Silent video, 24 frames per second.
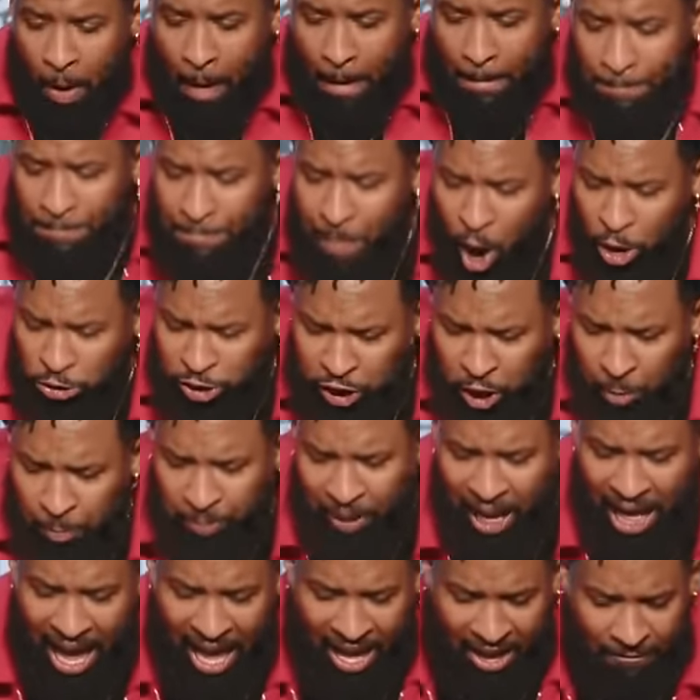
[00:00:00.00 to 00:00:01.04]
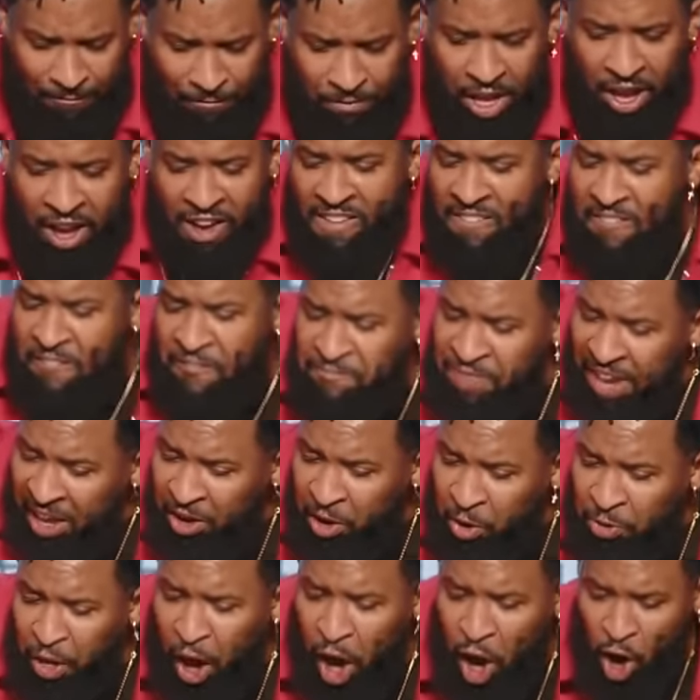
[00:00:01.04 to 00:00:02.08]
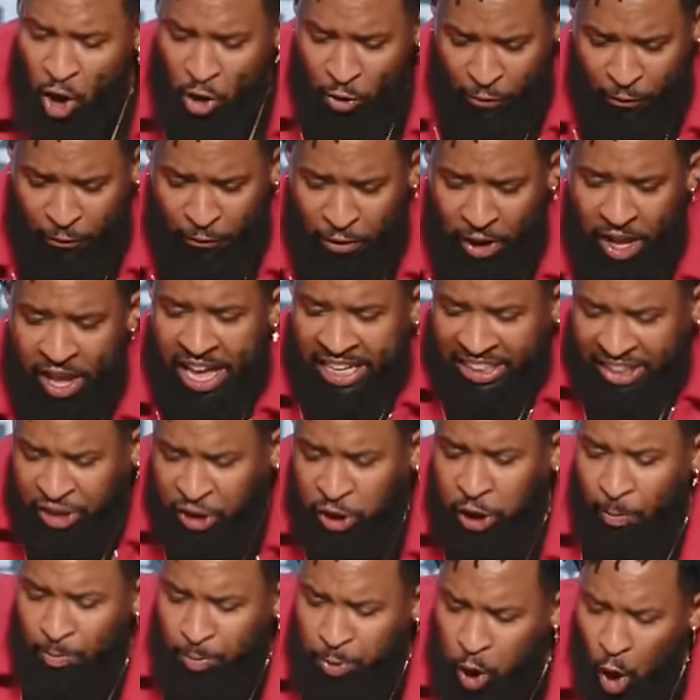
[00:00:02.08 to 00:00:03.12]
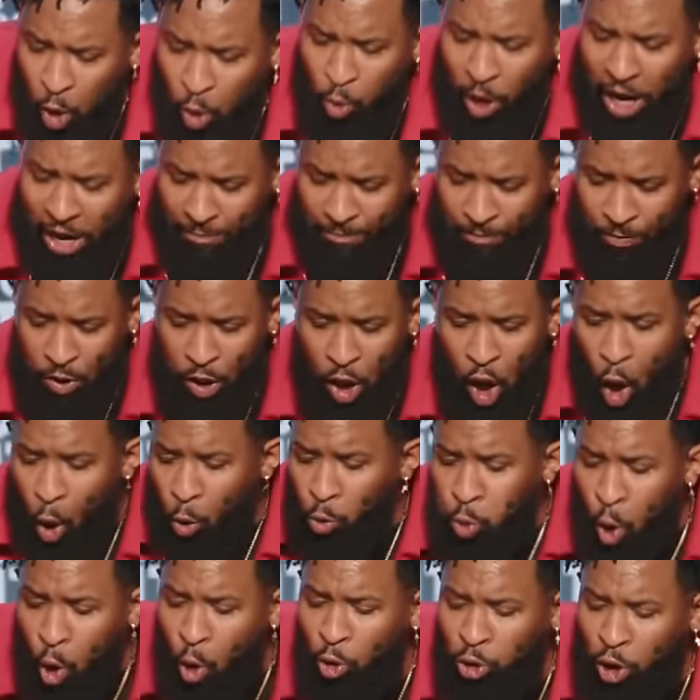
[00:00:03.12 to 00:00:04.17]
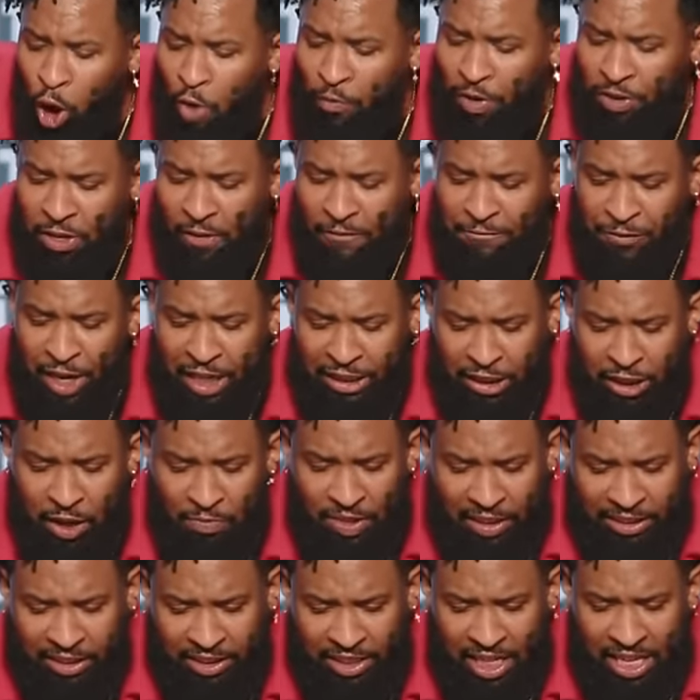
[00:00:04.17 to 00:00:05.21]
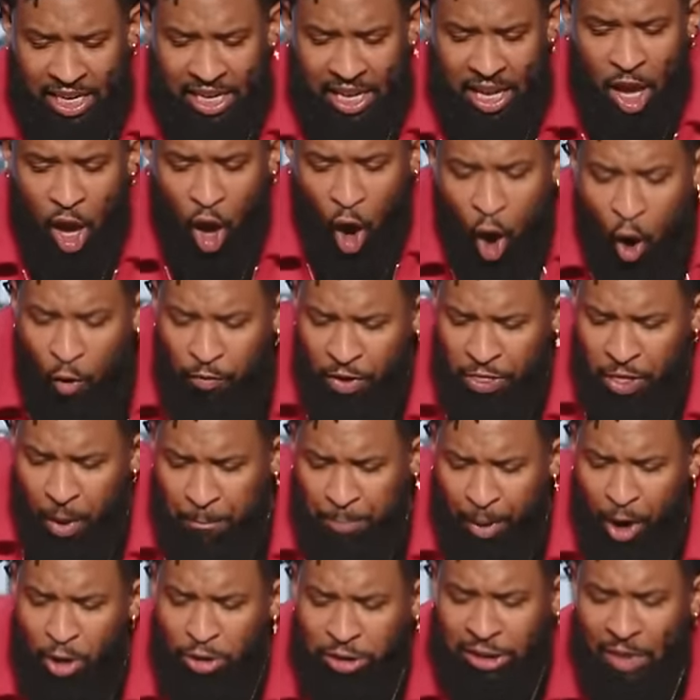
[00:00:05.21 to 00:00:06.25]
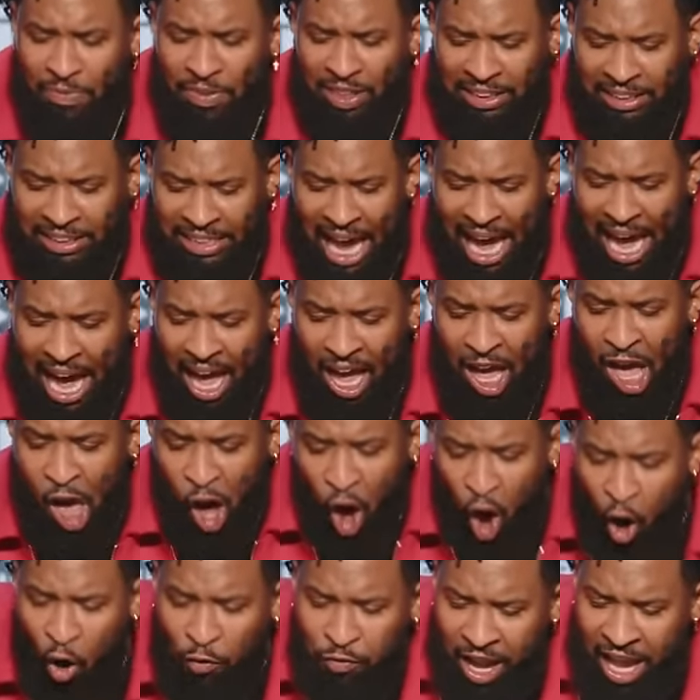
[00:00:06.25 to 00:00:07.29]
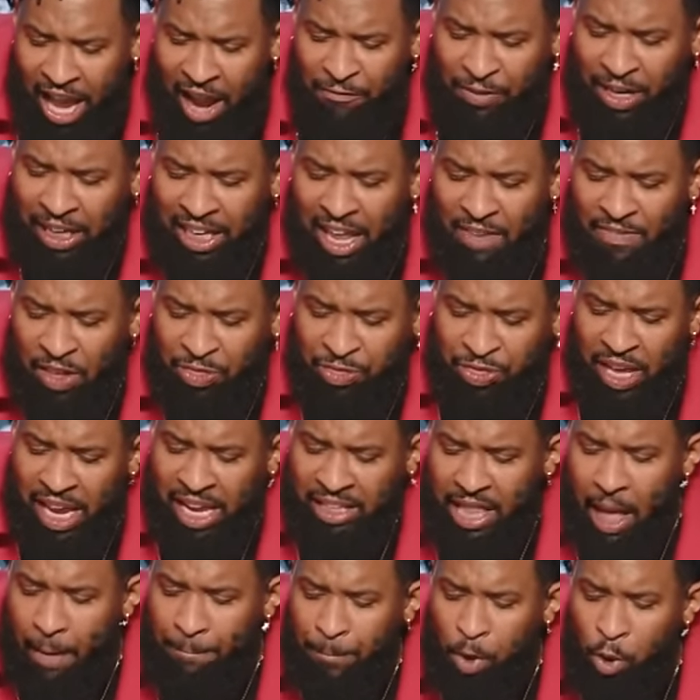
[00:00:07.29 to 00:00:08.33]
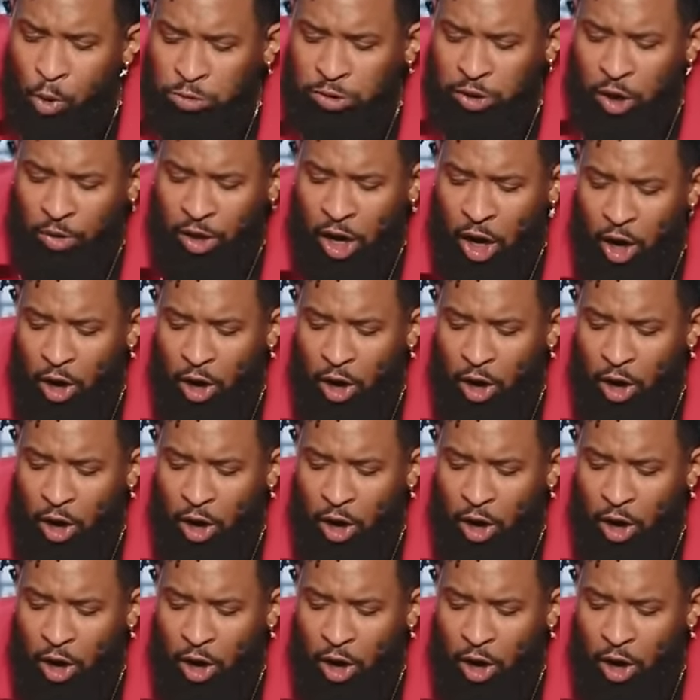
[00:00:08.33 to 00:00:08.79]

multiply, fill the earth, subdue it, Rule over the fish of the sea, over the birds of the sky, over every living thing that moves on the